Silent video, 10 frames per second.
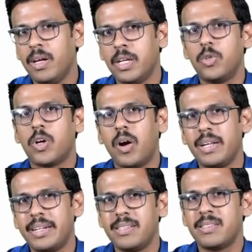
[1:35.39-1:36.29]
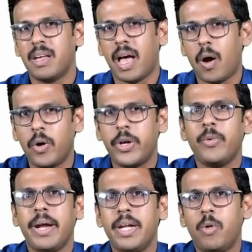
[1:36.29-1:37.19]
you call it as
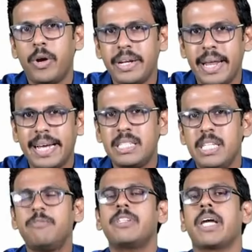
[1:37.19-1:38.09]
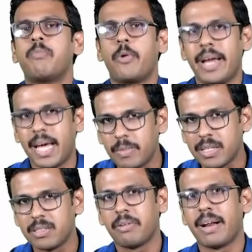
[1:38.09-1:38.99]
autoantibody negative type 1
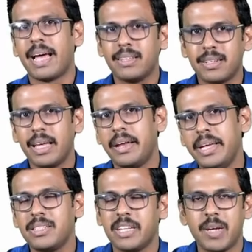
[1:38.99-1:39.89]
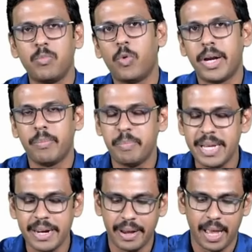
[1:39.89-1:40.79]
diabetes rather than a type
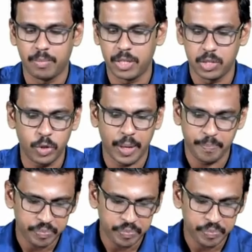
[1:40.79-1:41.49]
1B diabetes. Okay.